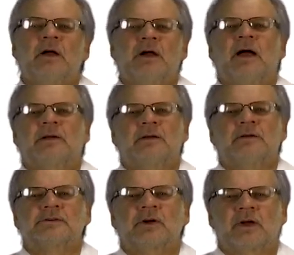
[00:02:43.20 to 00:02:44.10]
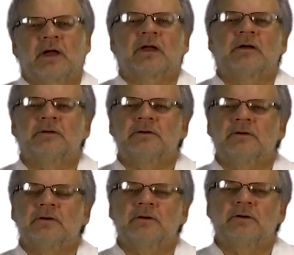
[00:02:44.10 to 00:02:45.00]
Right, okay.
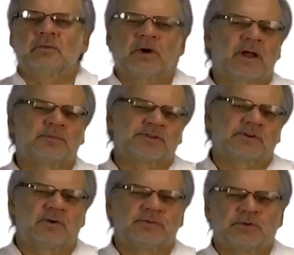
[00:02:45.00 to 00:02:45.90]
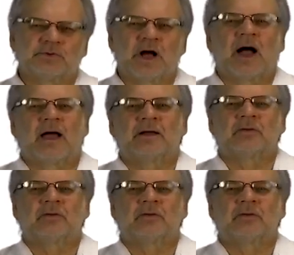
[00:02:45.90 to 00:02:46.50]
What happens after you die?